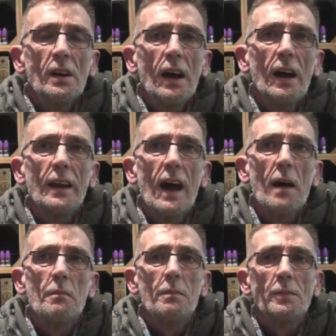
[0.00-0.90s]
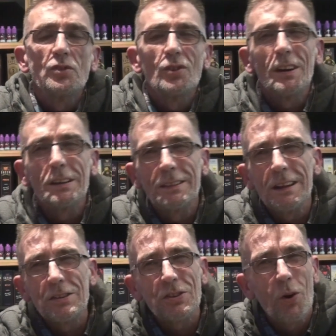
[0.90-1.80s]
And she had
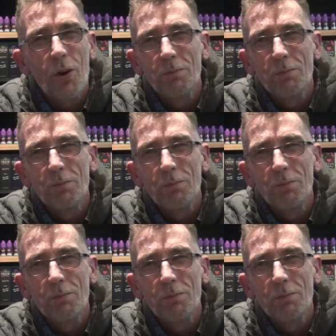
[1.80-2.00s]
this